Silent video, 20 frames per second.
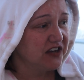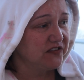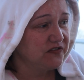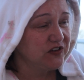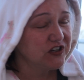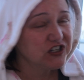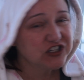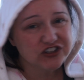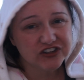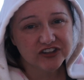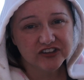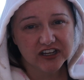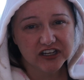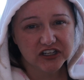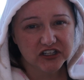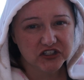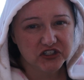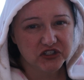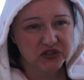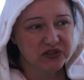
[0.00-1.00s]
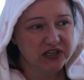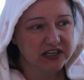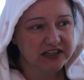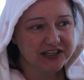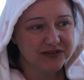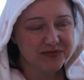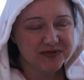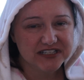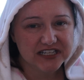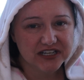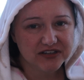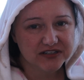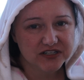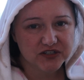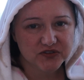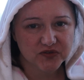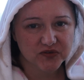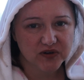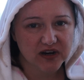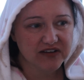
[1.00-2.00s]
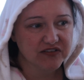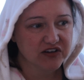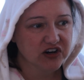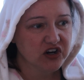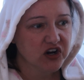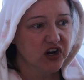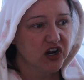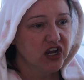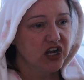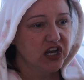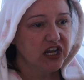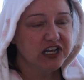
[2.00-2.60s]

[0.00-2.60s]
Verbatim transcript: officially they could do that. They've been telling us forever